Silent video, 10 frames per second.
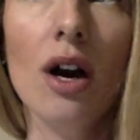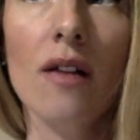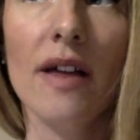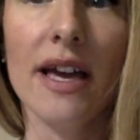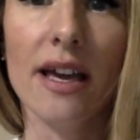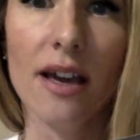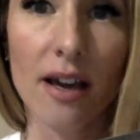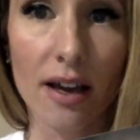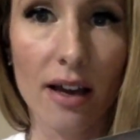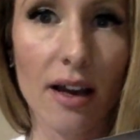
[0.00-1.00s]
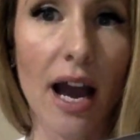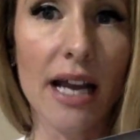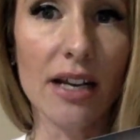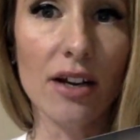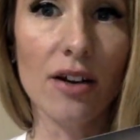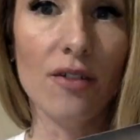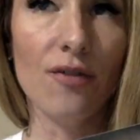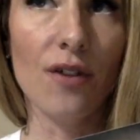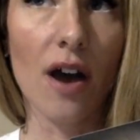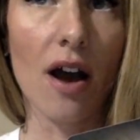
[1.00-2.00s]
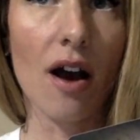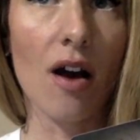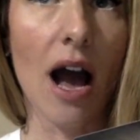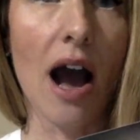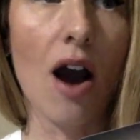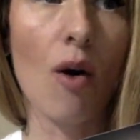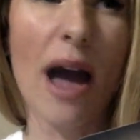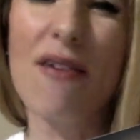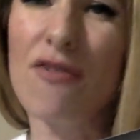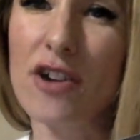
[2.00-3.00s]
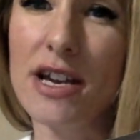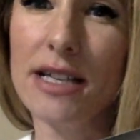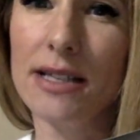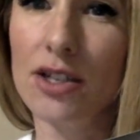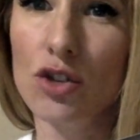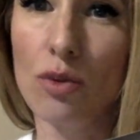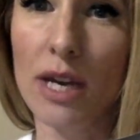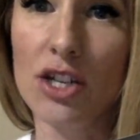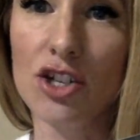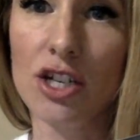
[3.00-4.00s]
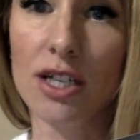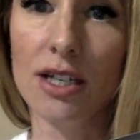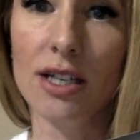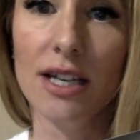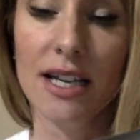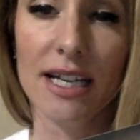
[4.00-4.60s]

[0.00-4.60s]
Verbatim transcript: Like, kind of how every situation